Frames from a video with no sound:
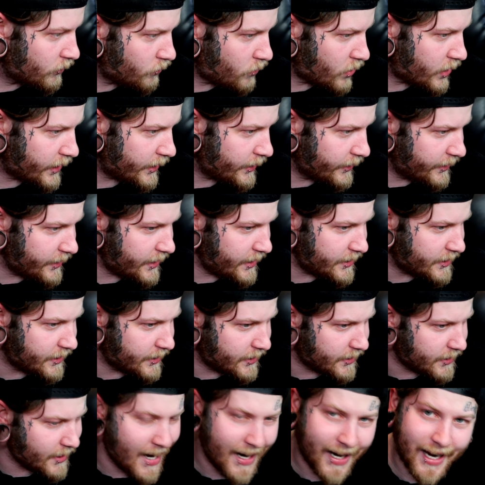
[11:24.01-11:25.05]
What, the
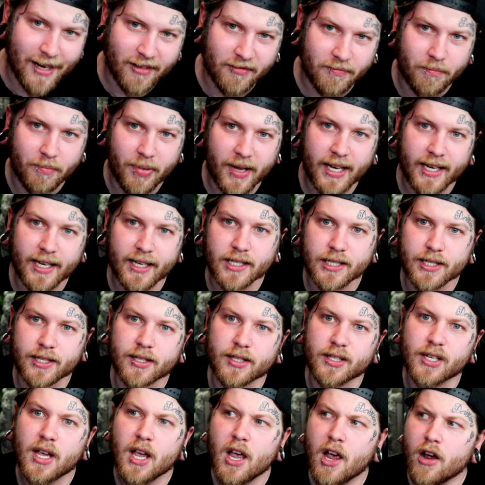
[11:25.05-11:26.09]
second
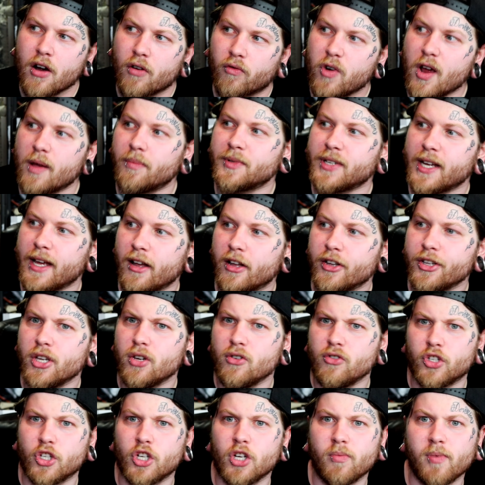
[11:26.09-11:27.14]
biggest reptile
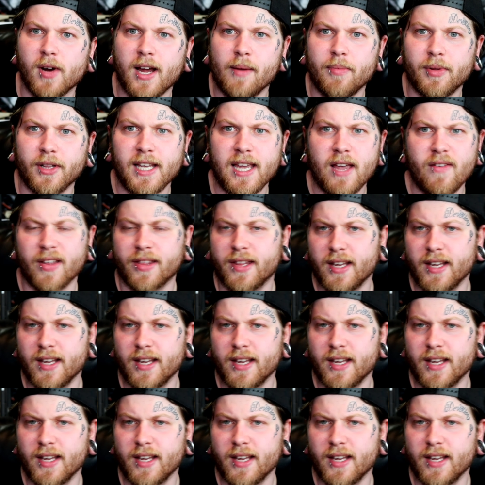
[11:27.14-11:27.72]
YouTuber, I believe.